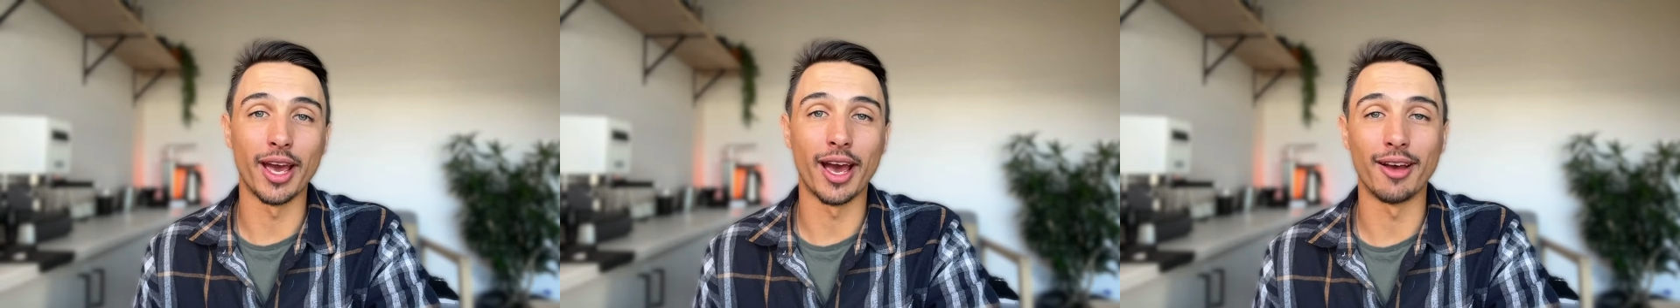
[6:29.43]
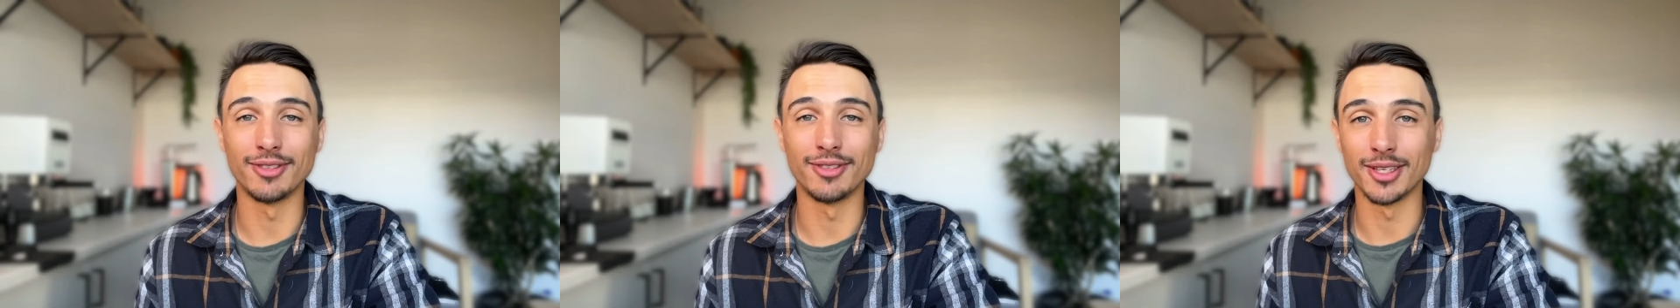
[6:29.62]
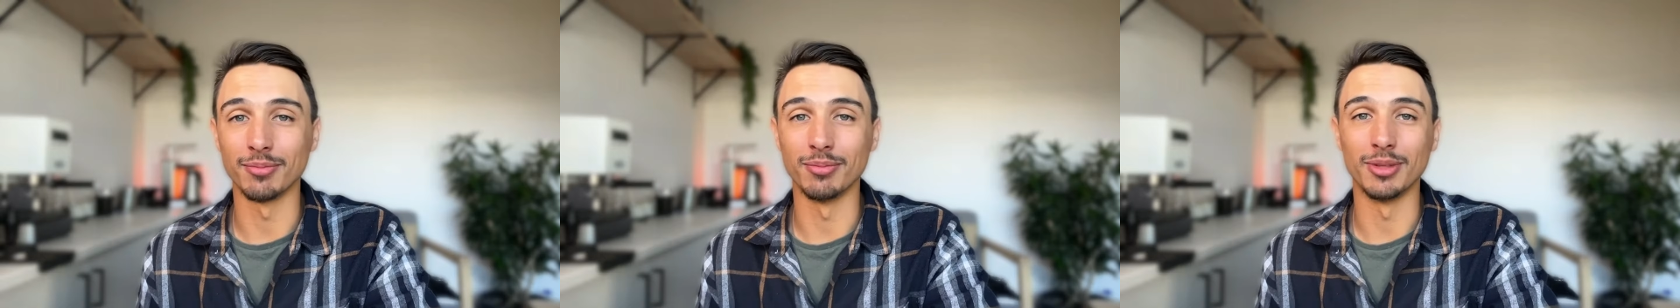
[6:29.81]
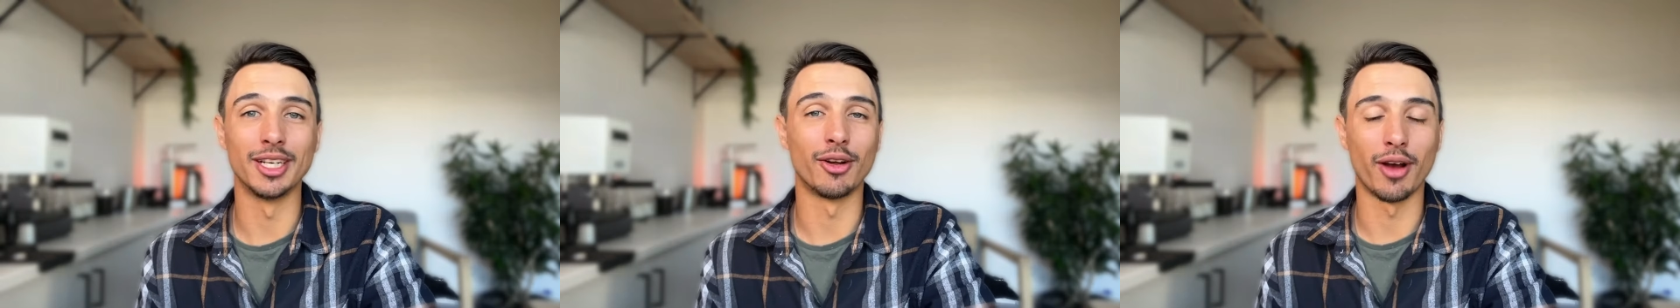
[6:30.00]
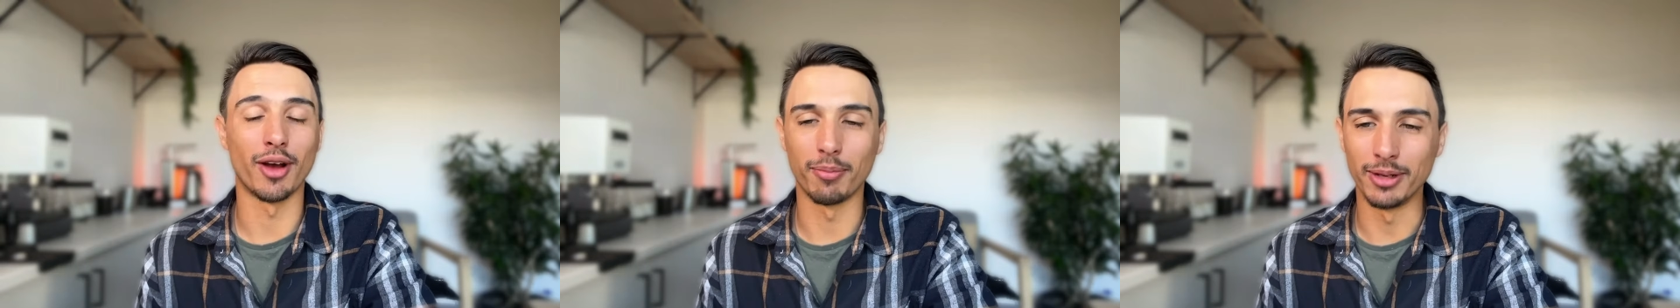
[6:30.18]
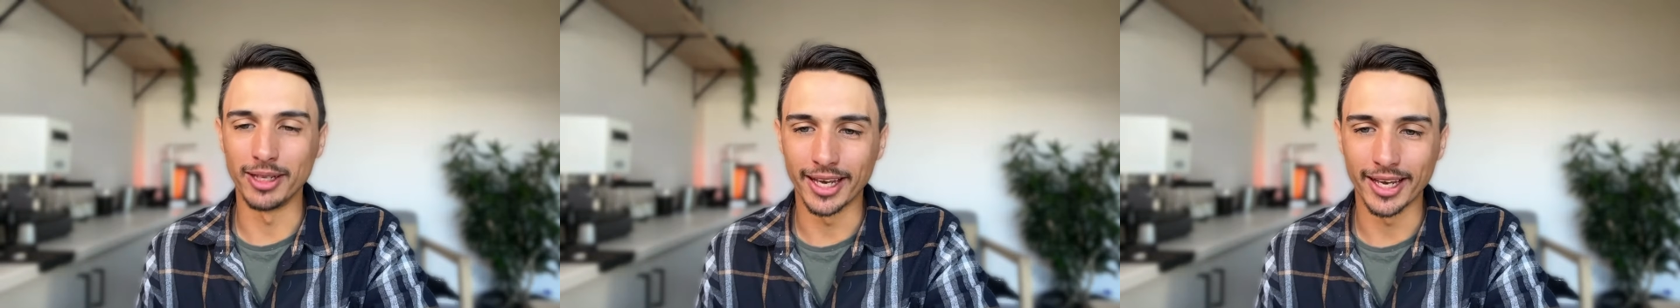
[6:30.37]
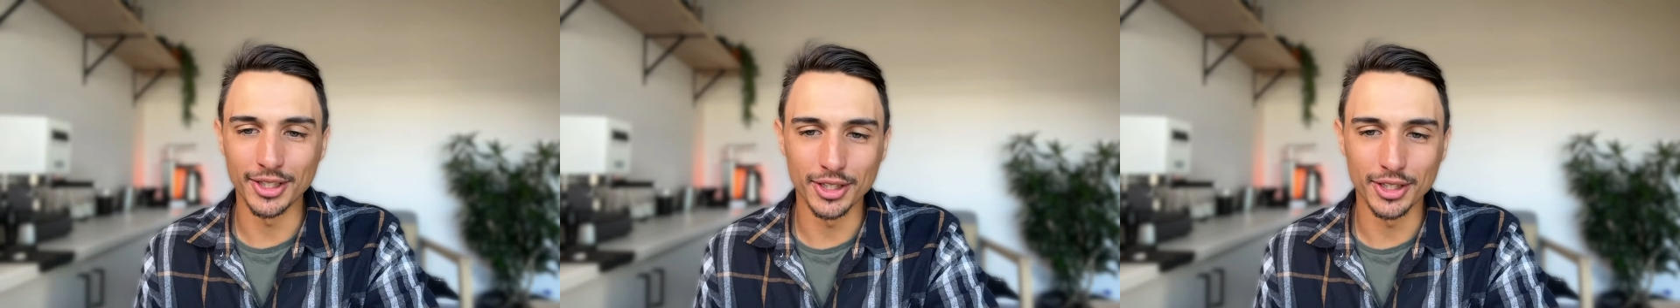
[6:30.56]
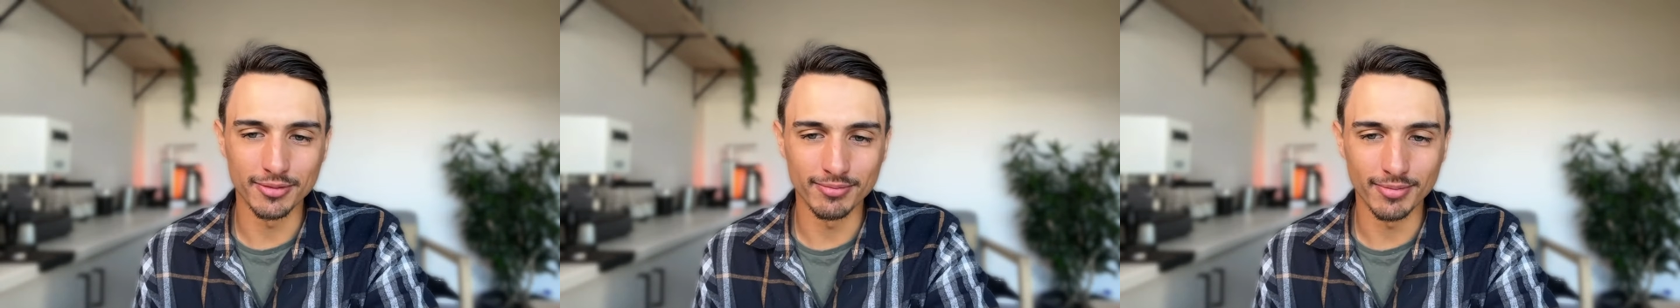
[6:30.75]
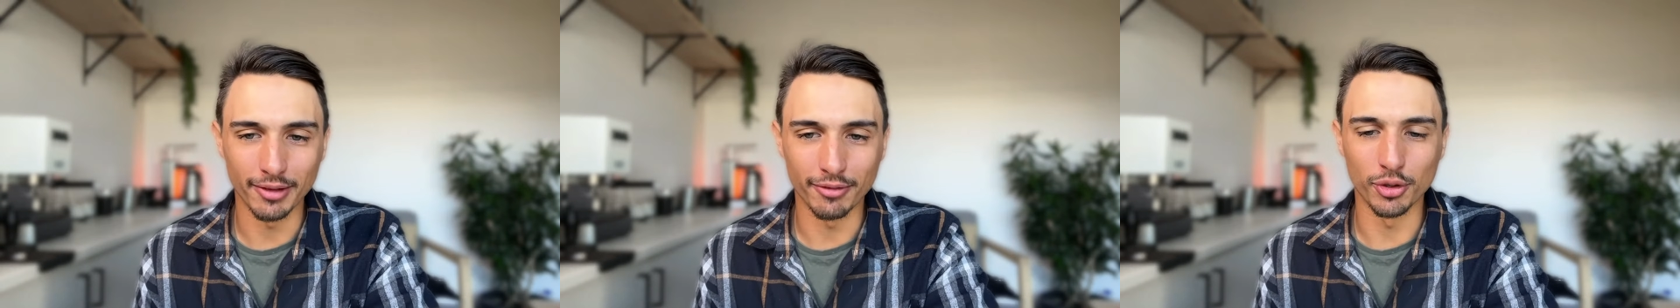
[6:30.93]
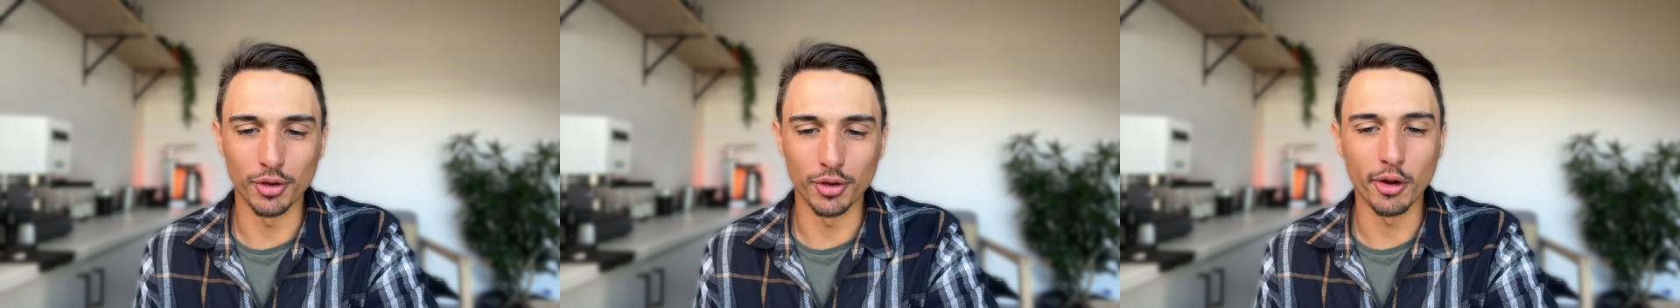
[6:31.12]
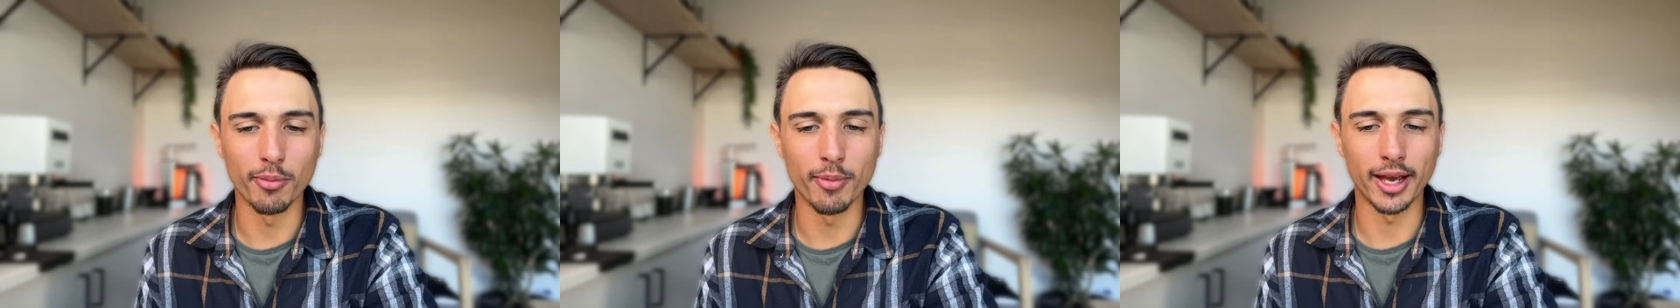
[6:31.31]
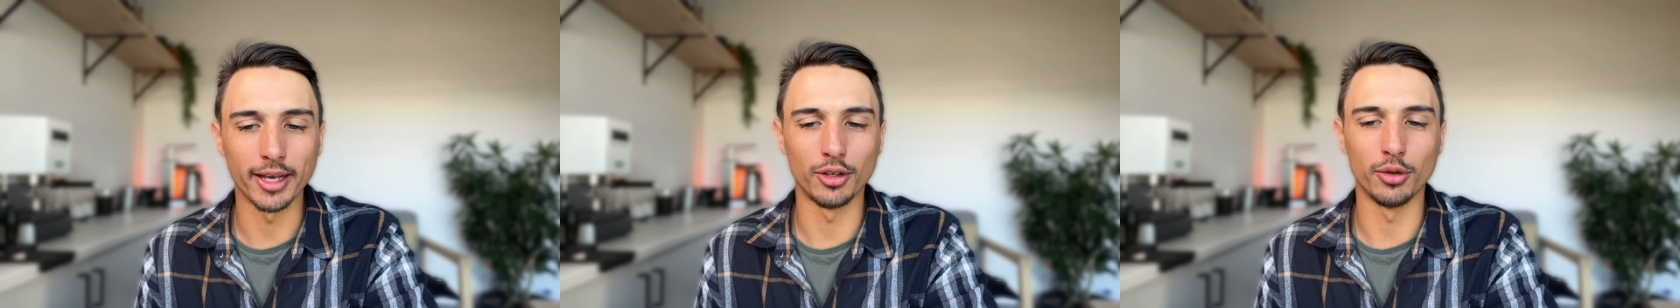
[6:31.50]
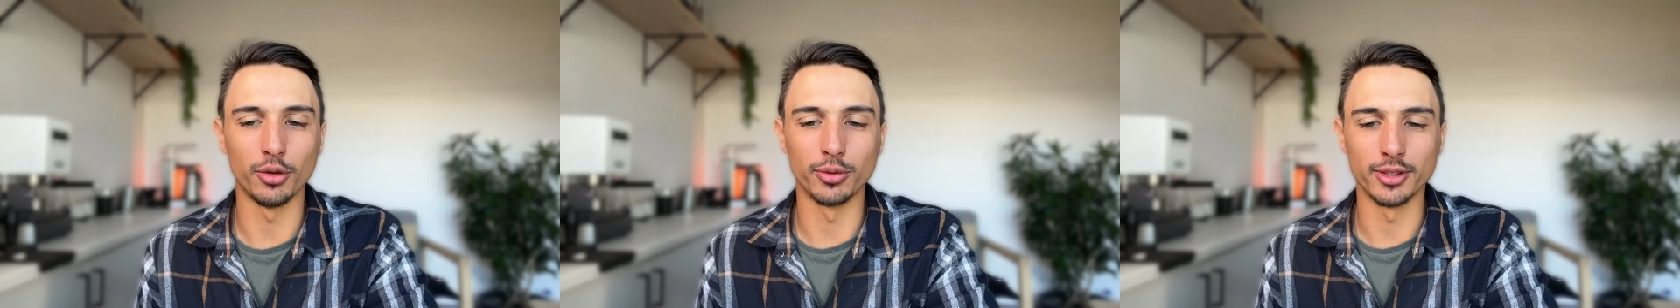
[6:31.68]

we have submitted our application, if you go back,